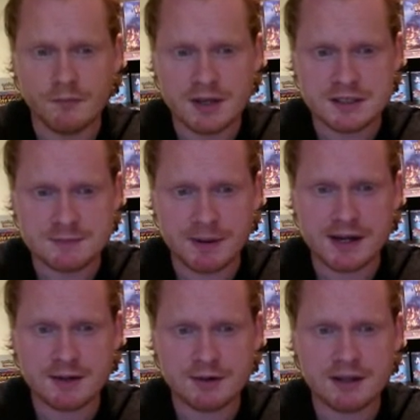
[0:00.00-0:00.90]

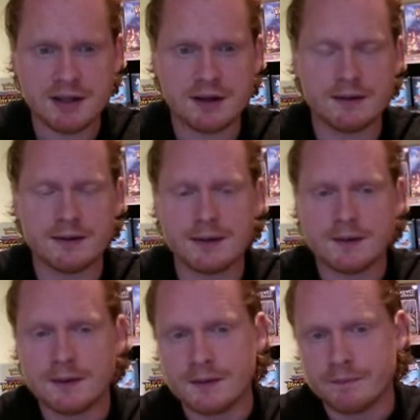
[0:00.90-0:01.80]
inspiring yet.
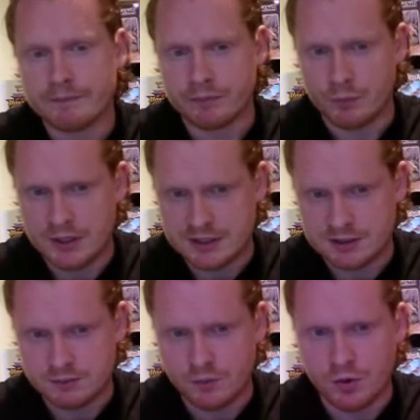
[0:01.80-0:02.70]
We need
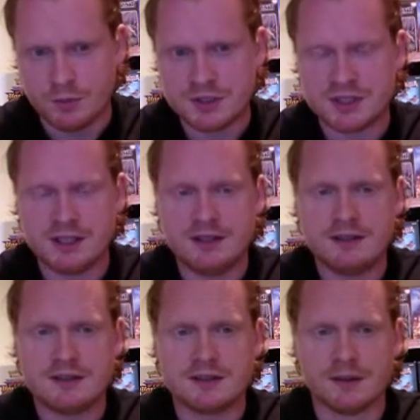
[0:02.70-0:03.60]
some war
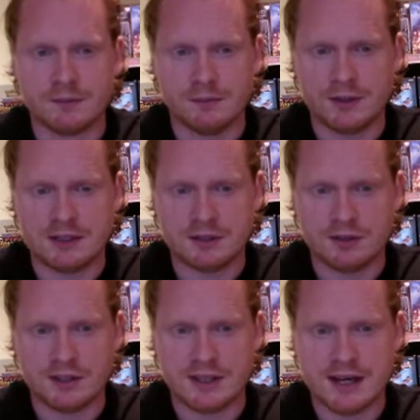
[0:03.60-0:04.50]
machines. We need to
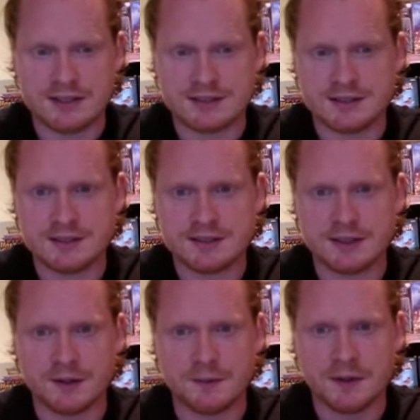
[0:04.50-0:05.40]
look at casters.
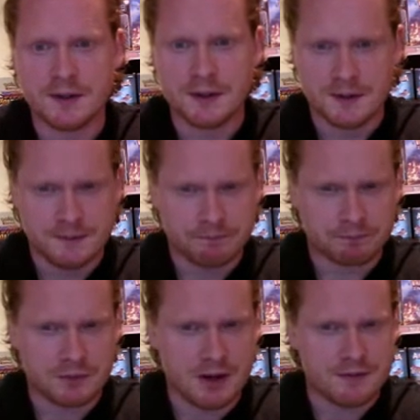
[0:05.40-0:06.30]
So
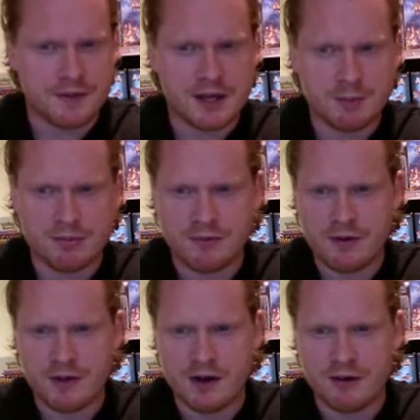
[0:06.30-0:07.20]
I think I
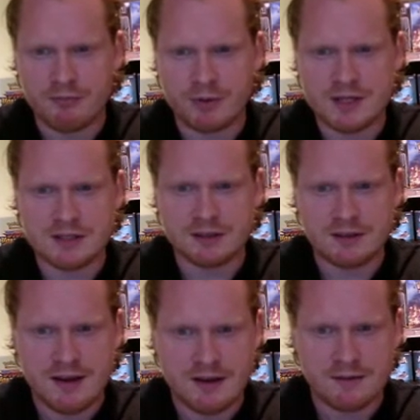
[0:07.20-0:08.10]
prefer the half-breeds
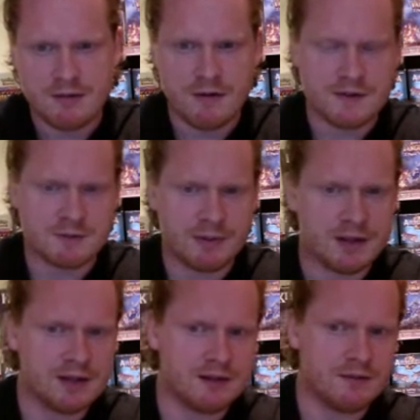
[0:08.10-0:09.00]
on there. They've got the
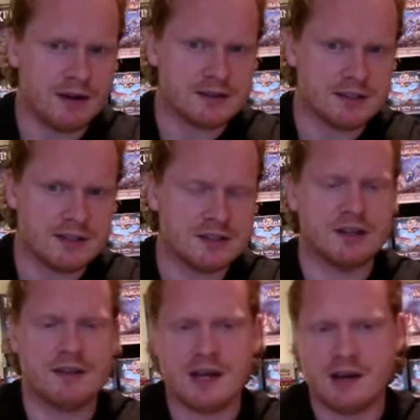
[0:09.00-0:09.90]
speed advantage
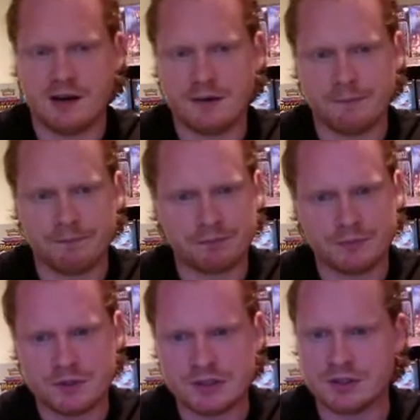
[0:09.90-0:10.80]
and they are
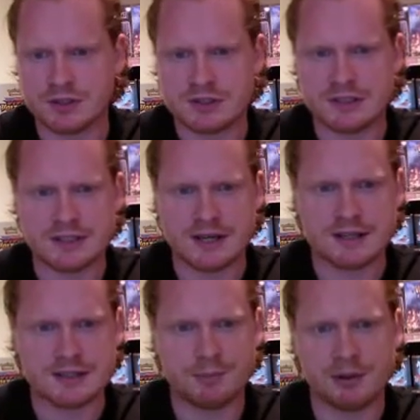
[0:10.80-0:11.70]
just
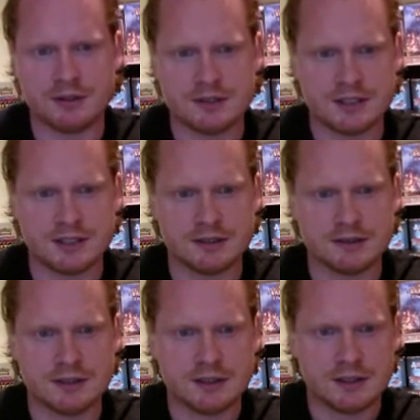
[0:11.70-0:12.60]
designed to plunge in
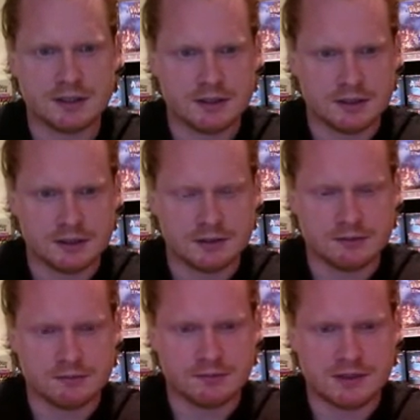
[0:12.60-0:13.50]
and,
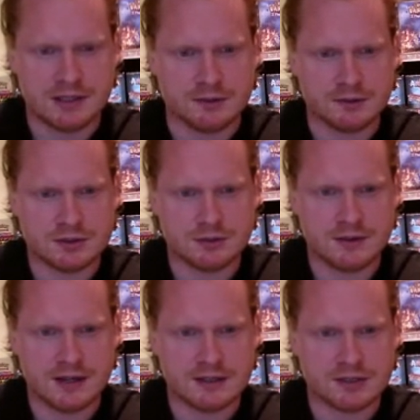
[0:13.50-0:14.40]
you know, sort of get